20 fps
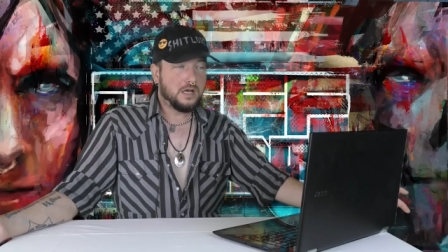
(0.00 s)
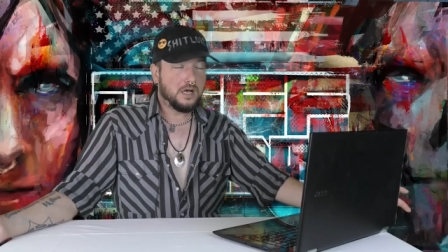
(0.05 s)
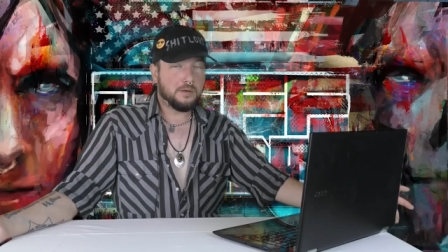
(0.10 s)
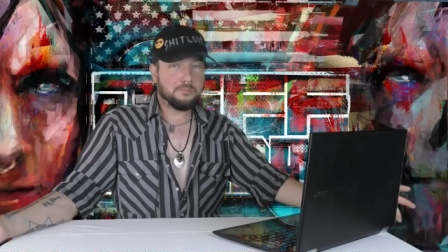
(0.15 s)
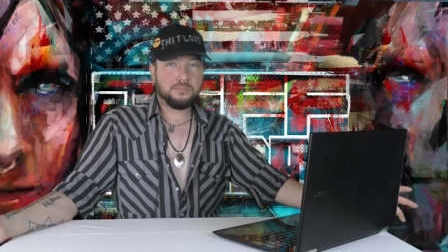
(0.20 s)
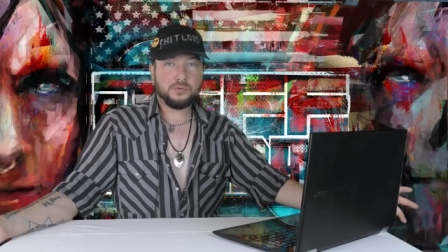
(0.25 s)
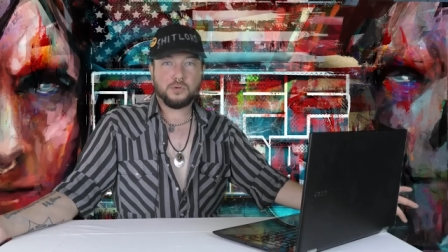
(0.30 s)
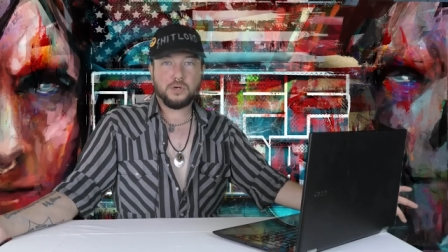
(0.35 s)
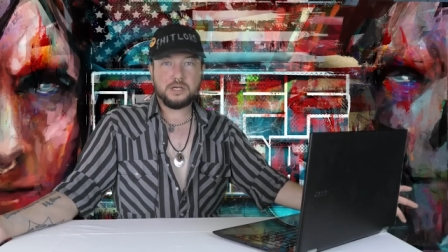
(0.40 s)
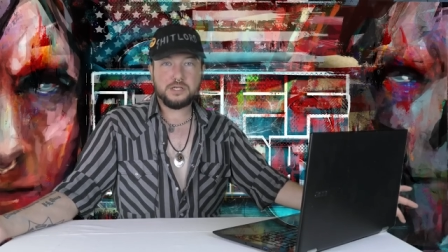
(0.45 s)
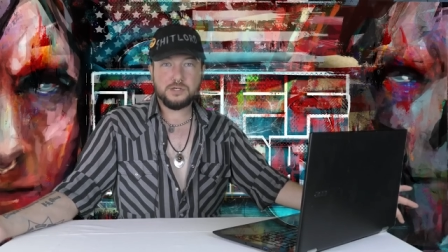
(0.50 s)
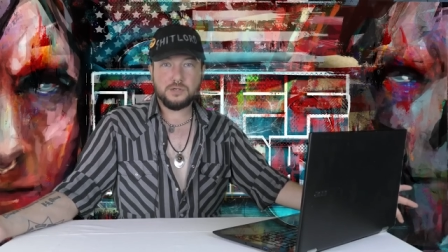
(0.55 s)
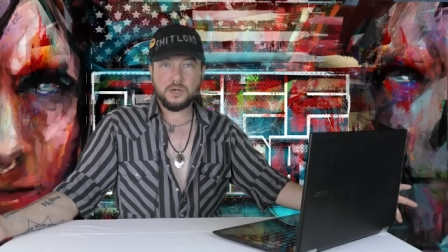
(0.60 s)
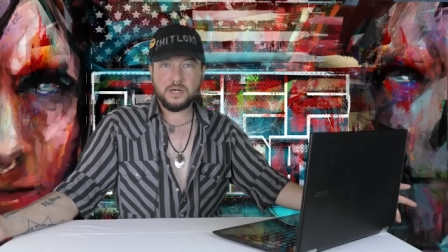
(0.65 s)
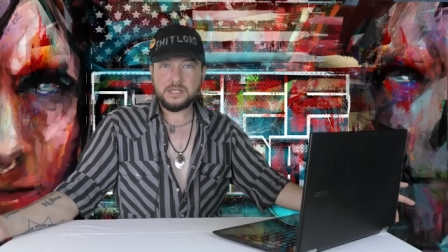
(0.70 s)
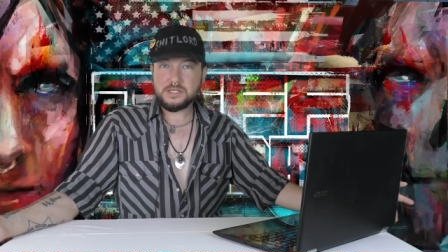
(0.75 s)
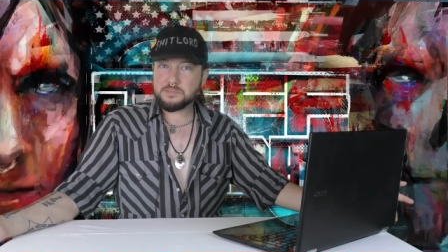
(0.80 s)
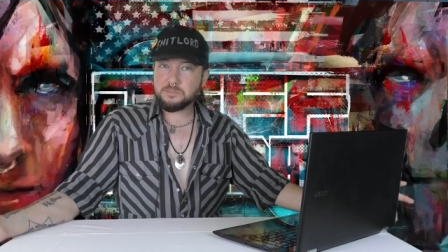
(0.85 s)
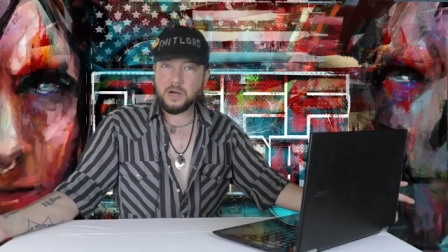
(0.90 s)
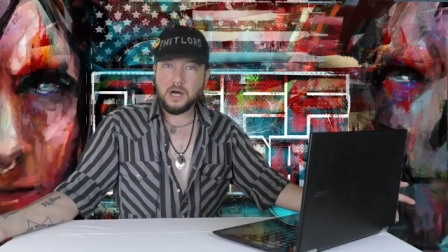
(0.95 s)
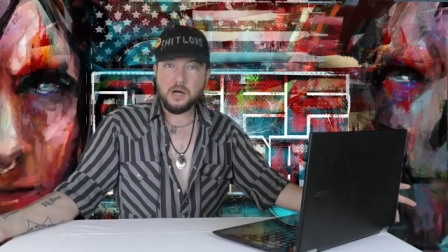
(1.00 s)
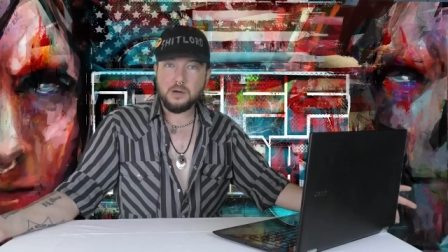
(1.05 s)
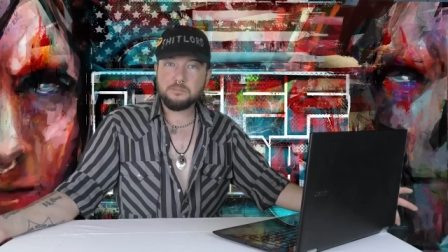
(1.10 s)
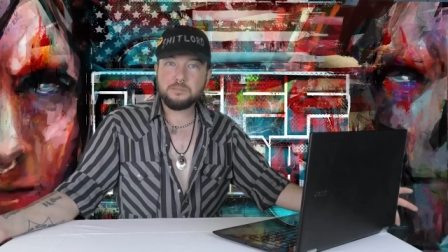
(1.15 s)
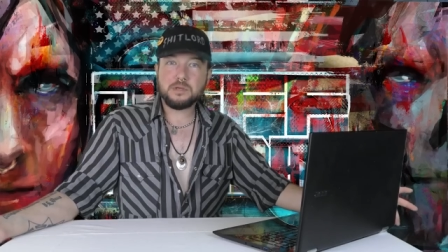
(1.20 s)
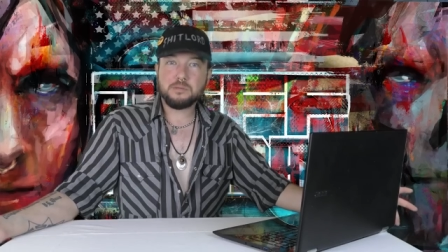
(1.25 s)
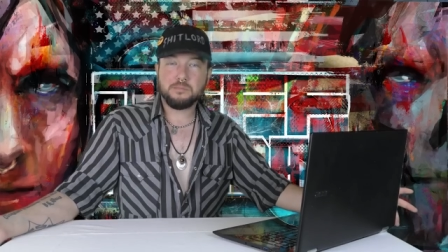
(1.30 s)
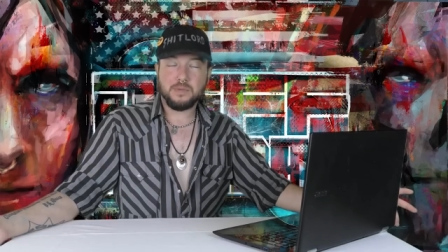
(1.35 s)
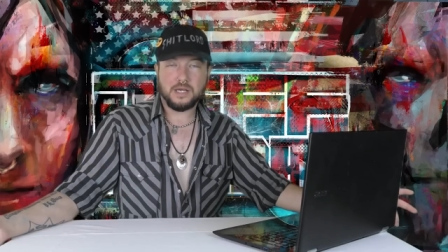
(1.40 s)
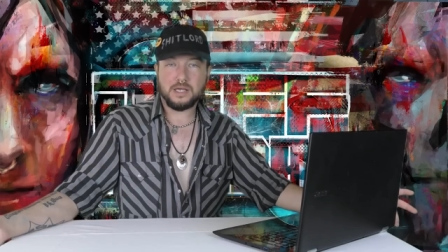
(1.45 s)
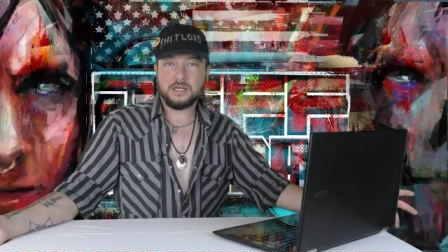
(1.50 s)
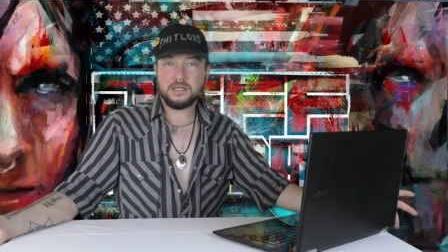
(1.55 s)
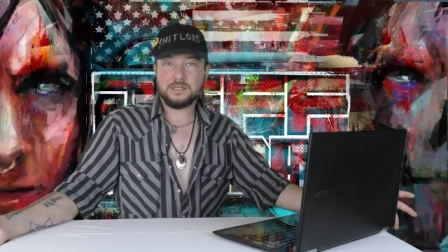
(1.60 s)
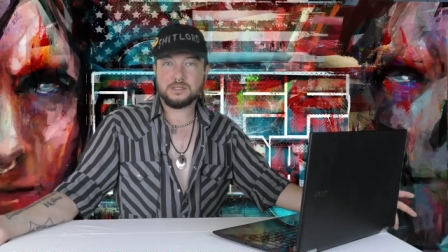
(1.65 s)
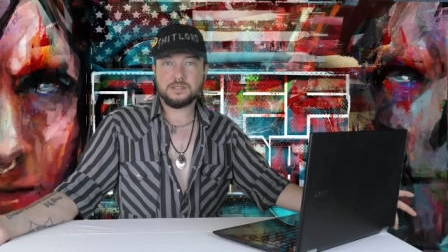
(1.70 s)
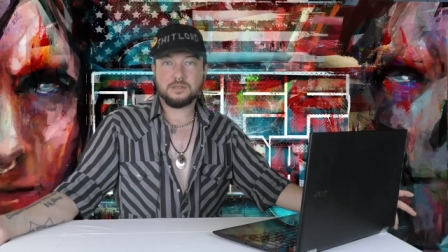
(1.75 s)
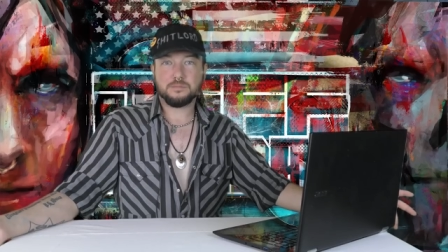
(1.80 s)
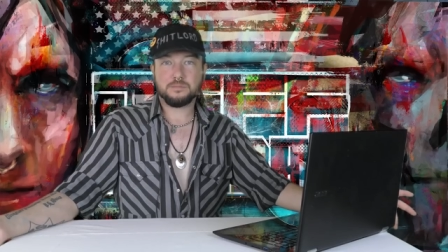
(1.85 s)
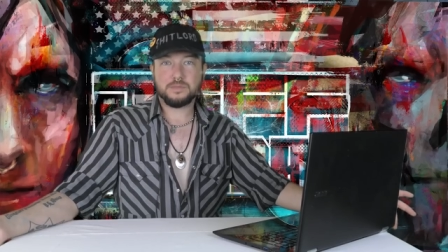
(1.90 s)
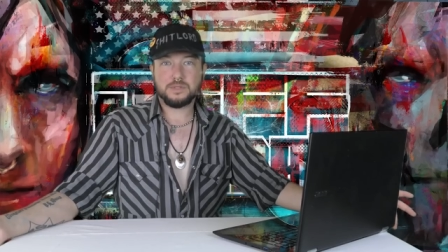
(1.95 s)
a pressurized pumping
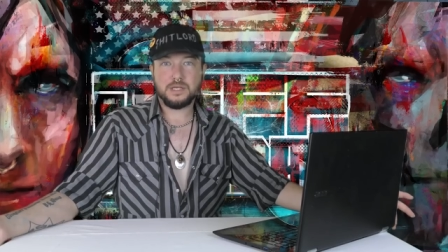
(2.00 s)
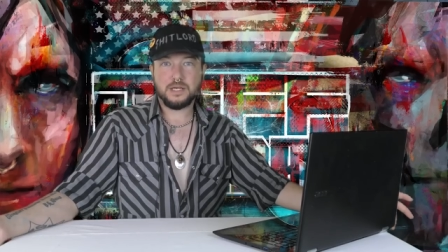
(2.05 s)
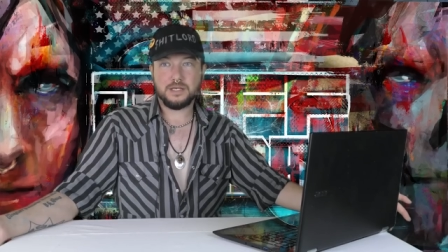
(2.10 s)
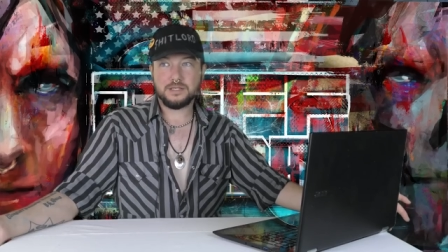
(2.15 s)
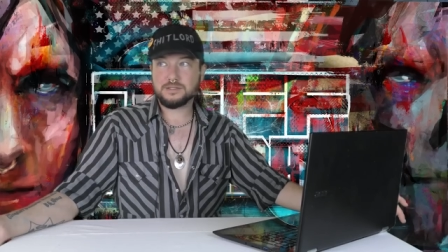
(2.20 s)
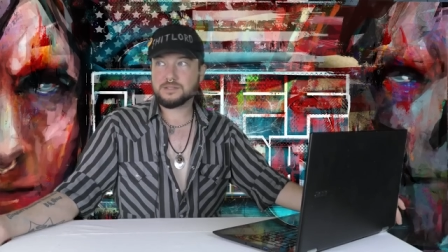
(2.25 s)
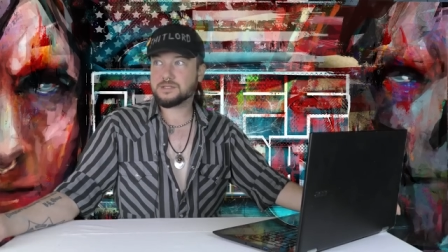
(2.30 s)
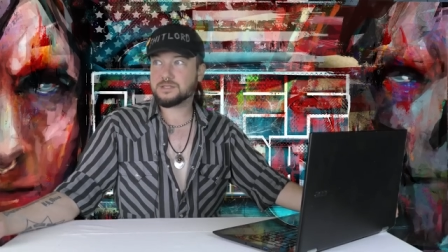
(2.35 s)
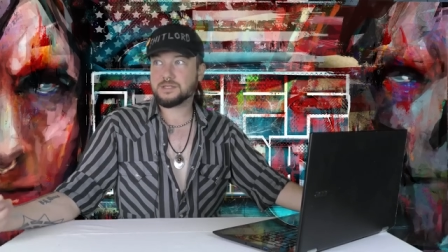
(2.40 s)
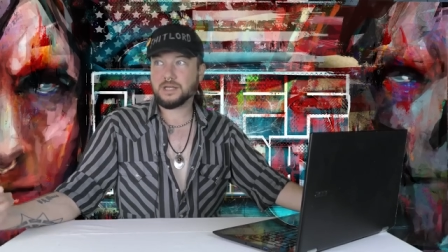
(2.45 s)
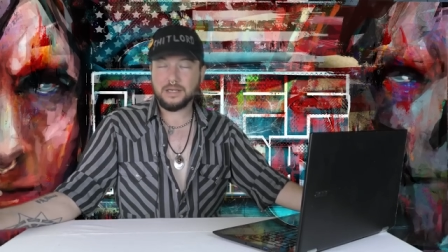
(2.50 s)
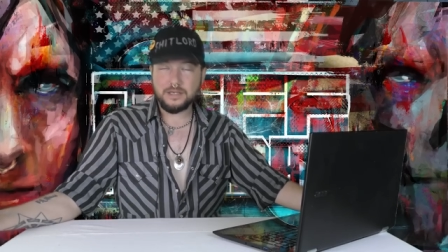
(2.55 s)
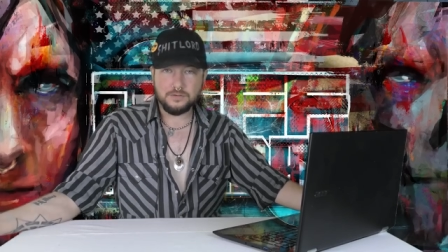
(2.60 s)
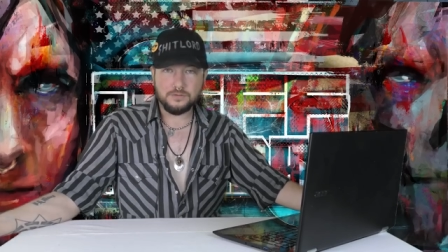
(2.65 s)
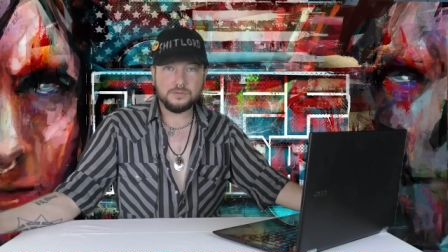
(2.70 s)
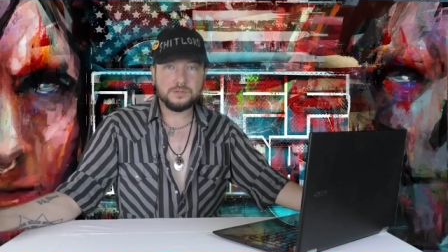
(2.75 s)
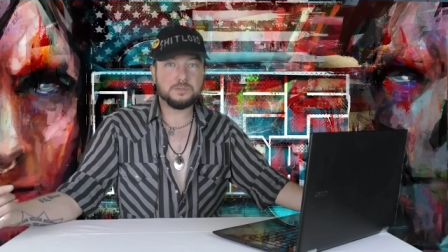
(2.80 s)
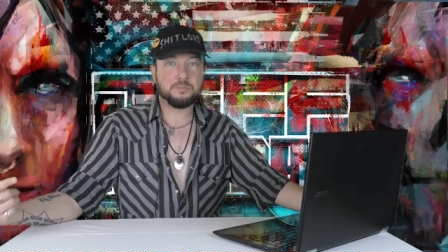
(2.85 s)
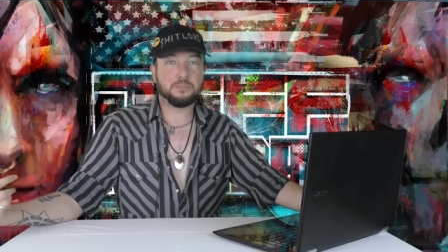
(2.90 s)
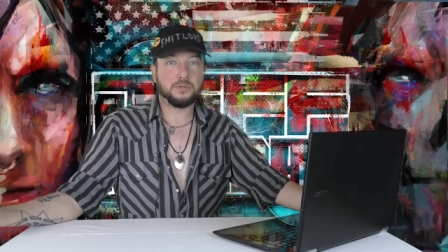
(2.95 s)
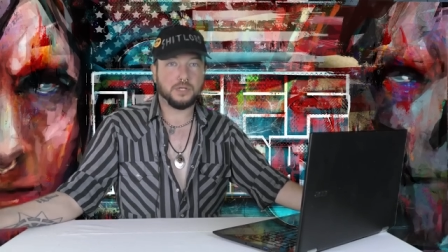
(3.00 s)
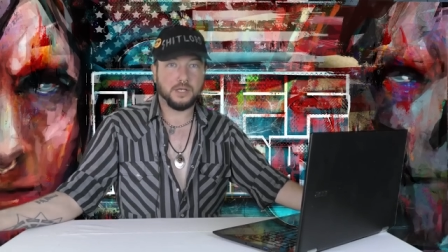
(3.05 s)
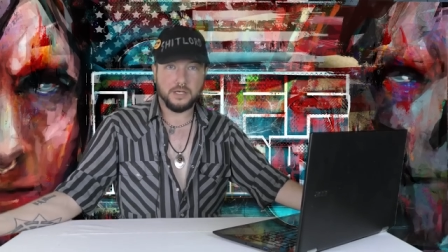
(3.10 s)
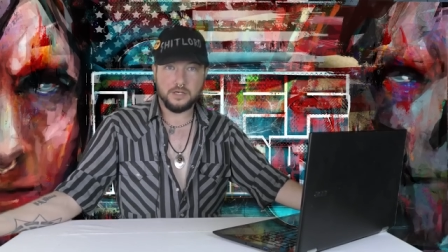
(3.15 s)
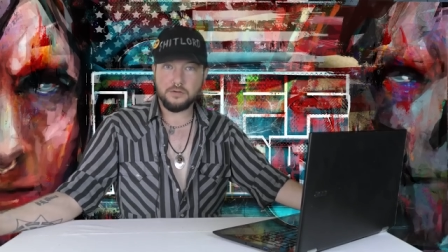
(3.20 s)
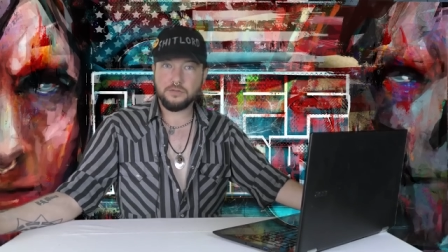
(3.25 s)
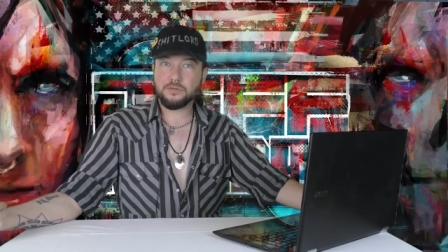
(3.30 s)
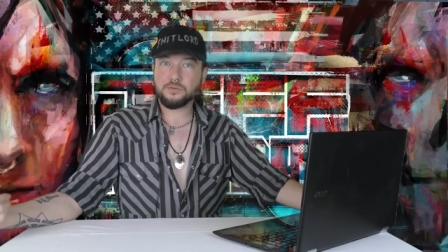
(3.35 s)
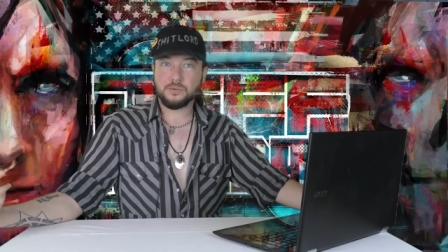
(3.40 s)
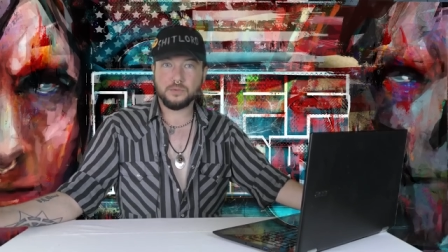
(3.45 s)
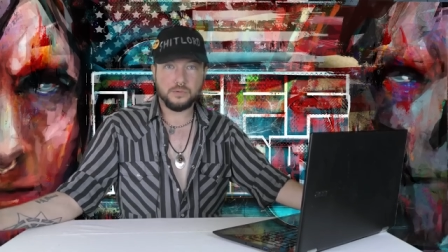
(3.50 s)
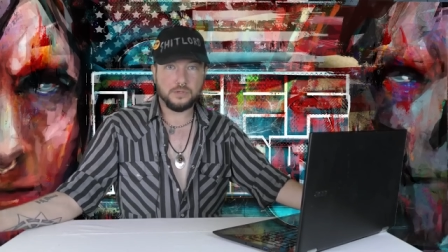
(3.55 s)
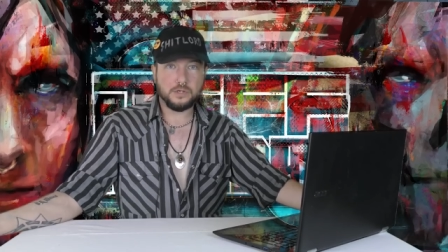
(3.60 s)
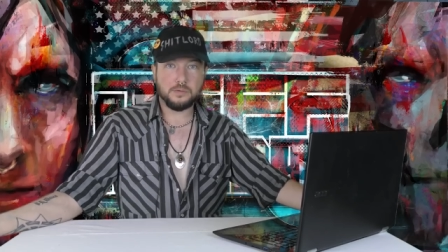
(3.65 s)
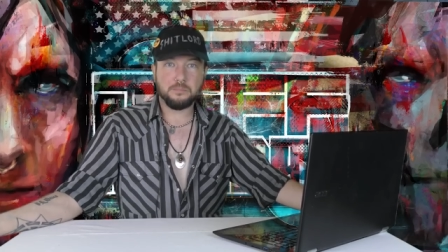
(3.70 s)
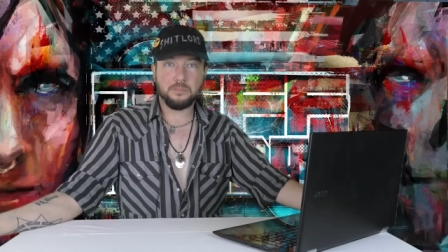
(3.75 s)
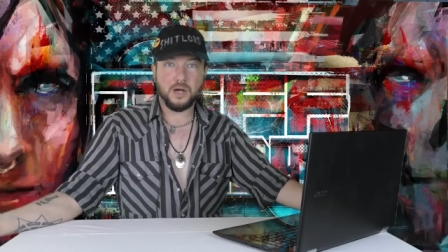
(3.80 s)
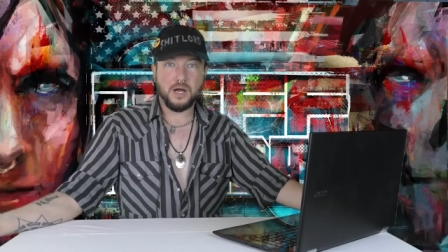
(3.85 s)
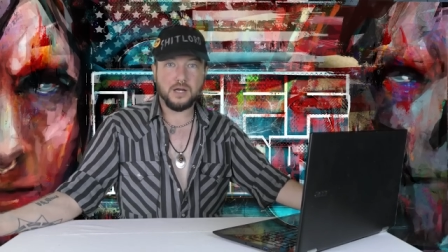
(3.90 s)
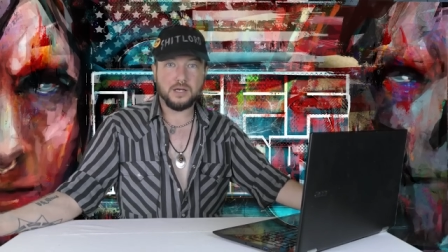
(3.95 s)
mechanism that cycles blood through
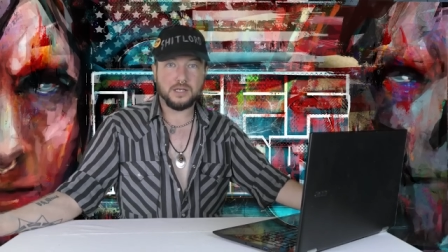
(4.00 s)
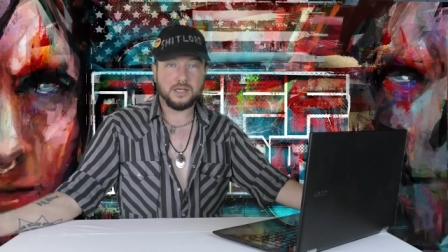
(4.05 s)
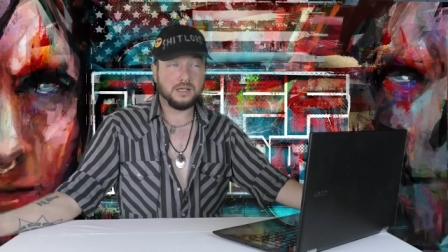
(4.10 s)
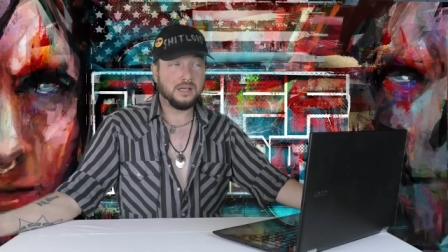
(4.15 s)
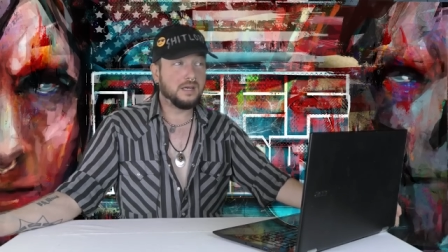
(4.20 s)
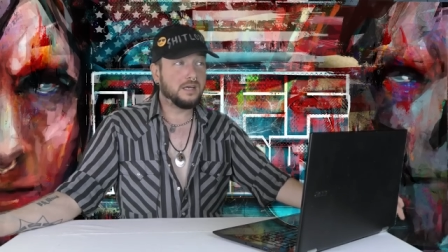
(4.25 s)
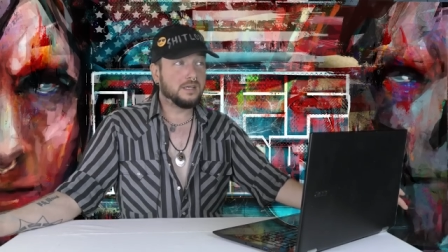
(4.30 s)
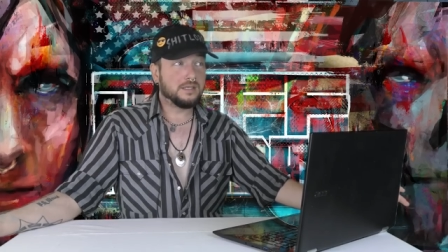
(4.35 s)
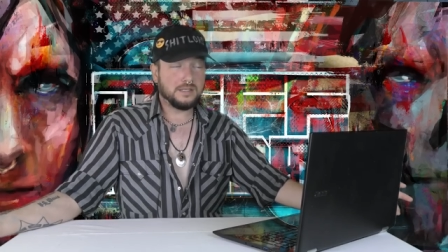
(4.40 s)
your body.